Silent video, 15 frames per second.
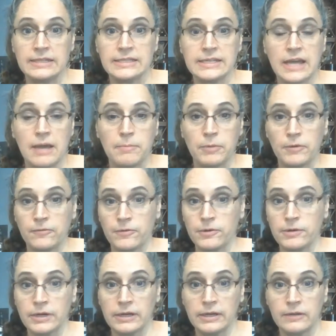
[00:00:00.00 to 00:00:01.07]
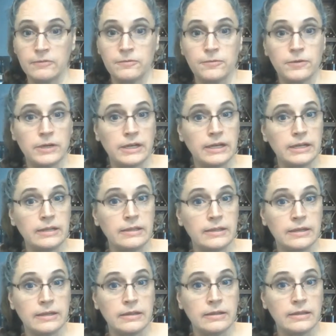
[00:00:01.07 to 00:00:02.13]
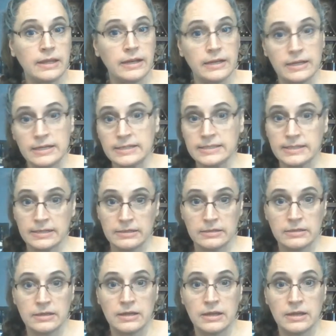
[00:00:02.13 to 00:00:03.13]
stop perverting it for anything that it isn't.